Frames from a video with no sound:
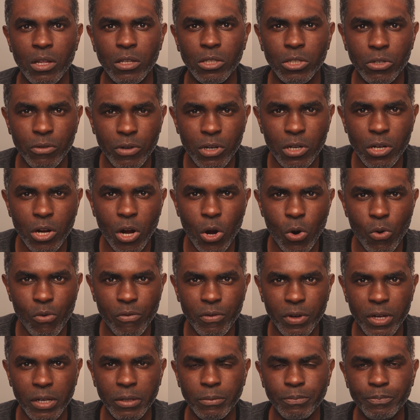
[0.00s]
During
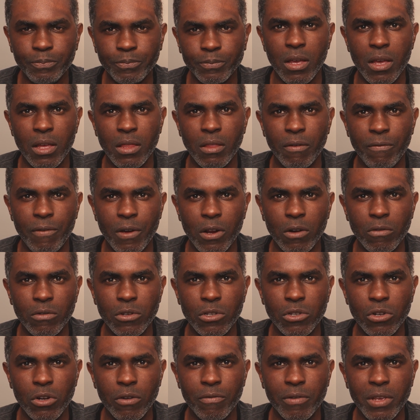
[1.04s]
COVID, the Federal
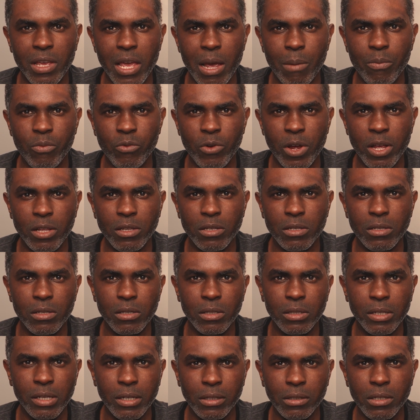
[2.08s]
Reserve kept rates to
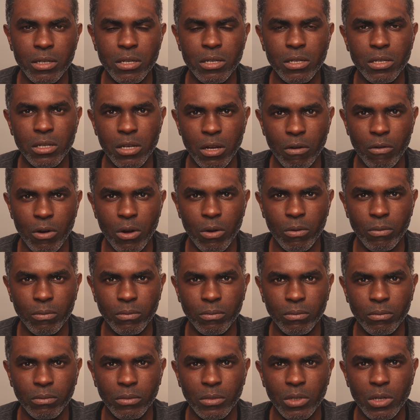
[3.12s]
nearly zero.
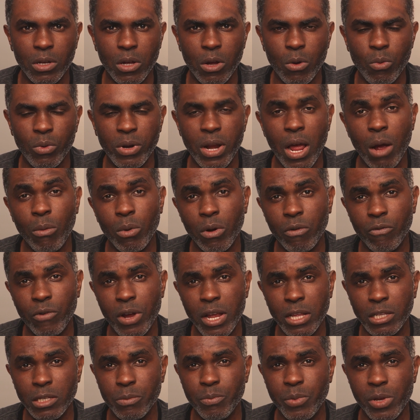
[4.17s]
Now, with
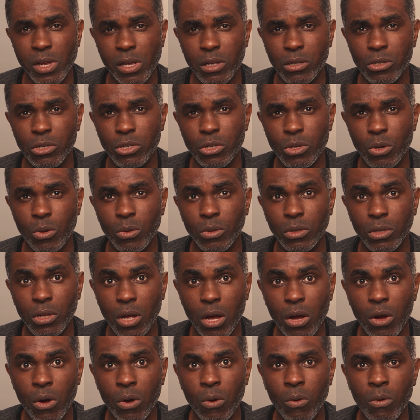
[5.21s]
rates being so
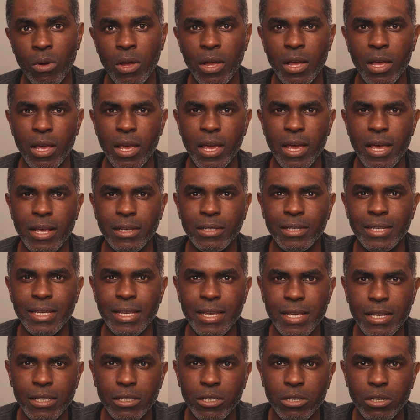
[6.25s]
low, it's
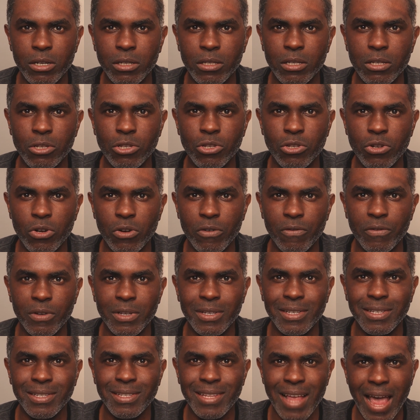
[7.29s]
easier to
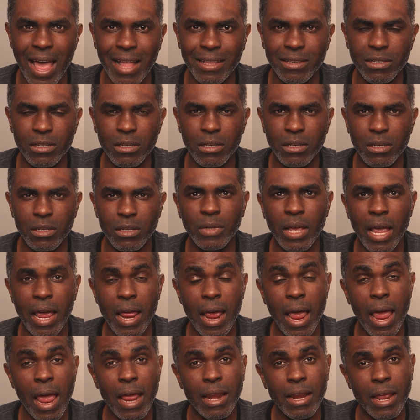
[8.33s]
service debt.
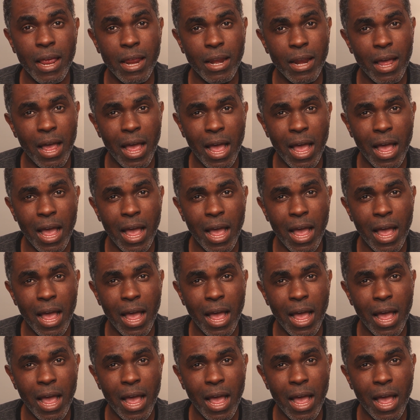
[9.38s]
And in the